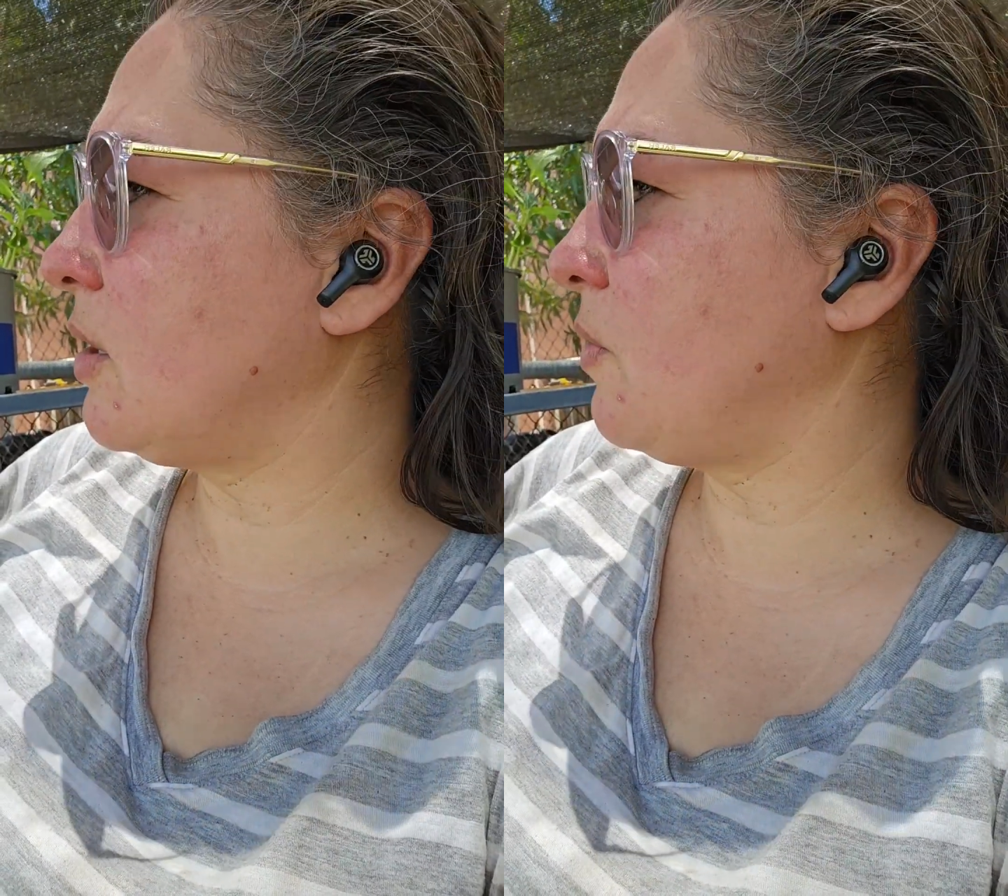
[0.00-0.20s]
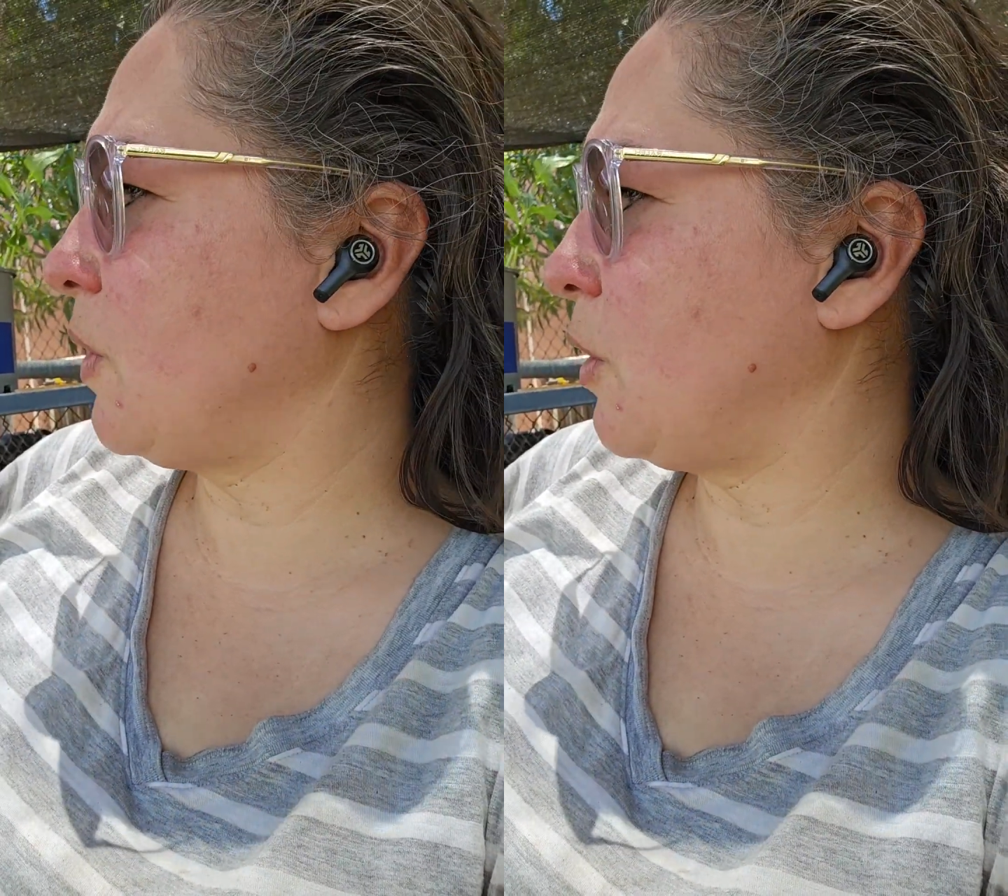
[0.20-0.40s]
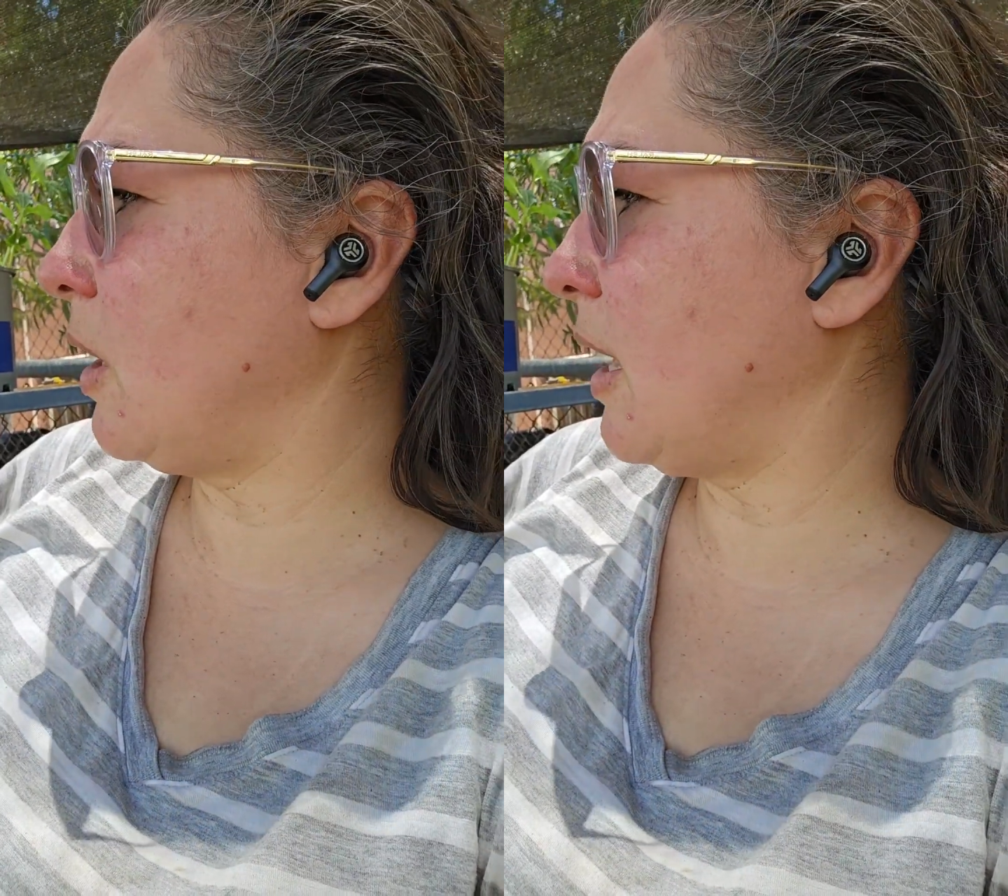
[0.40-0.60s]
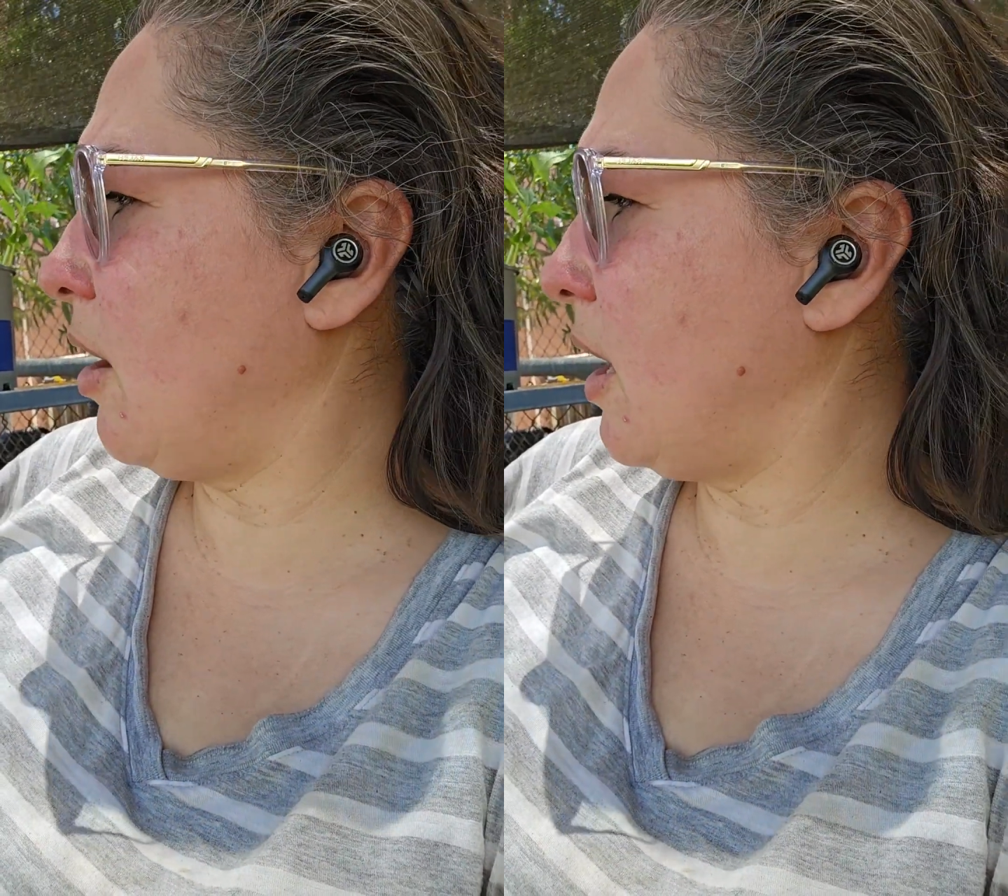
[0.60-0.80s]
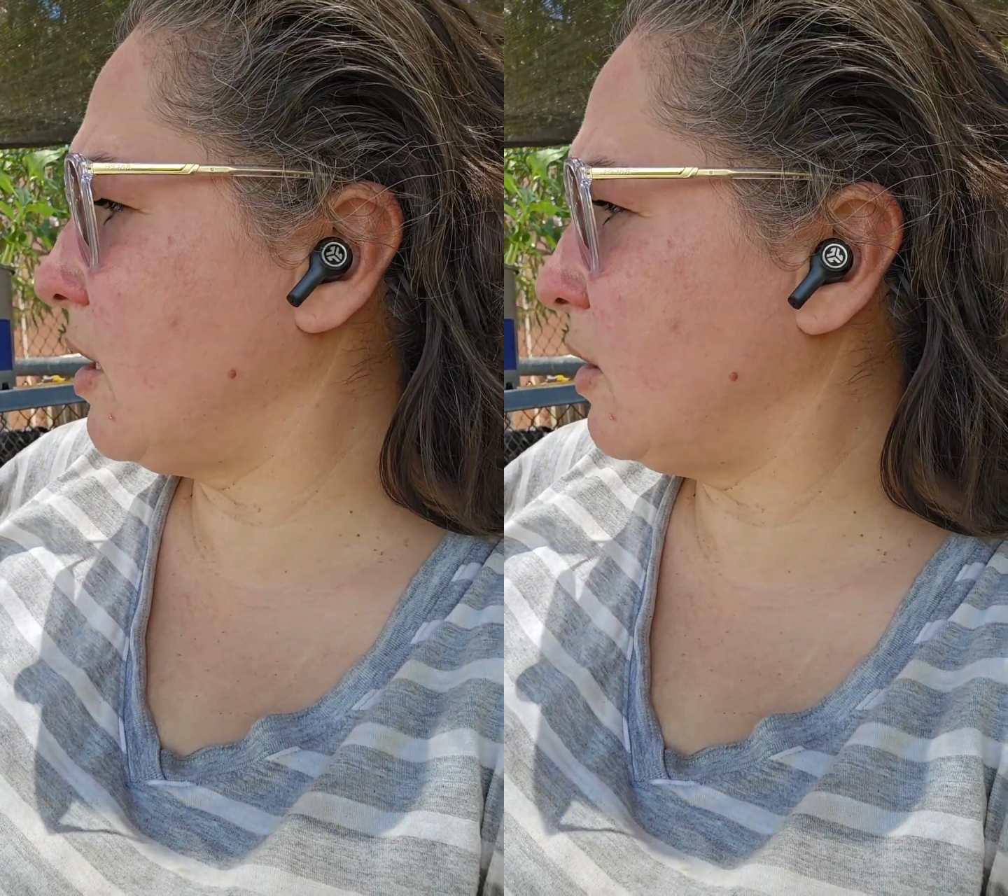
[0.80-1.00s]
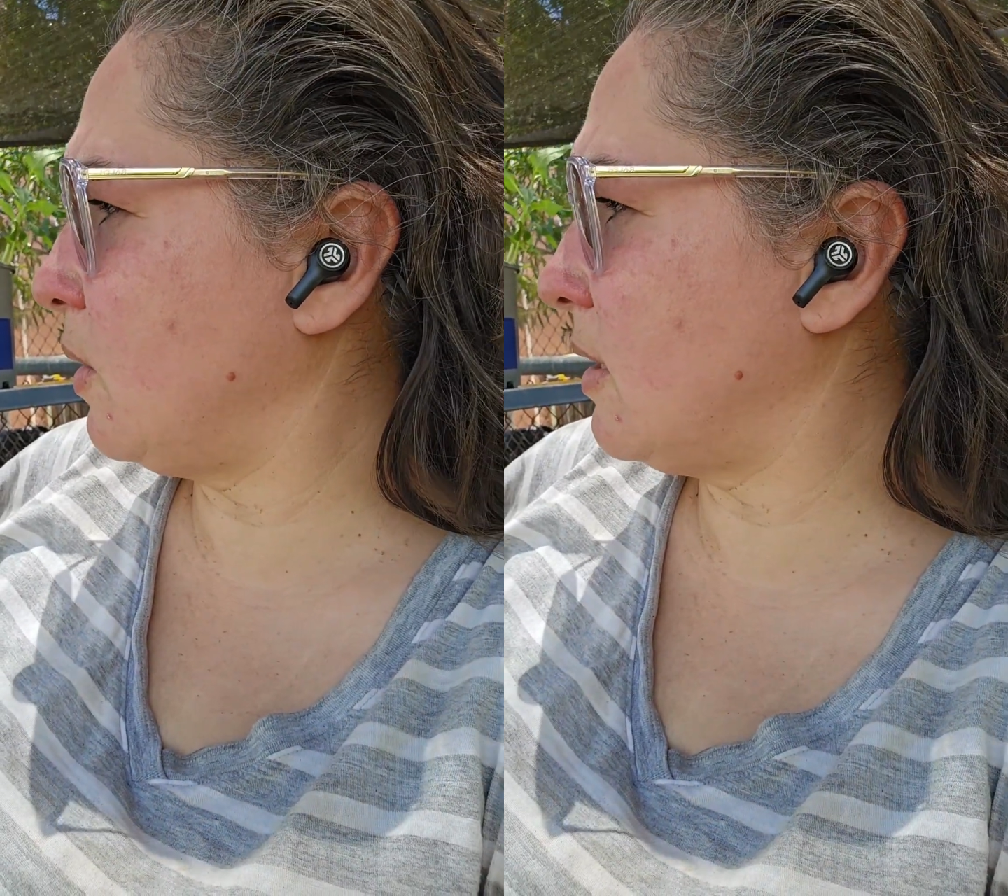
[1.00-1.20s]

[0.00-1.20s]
to figuring out how to do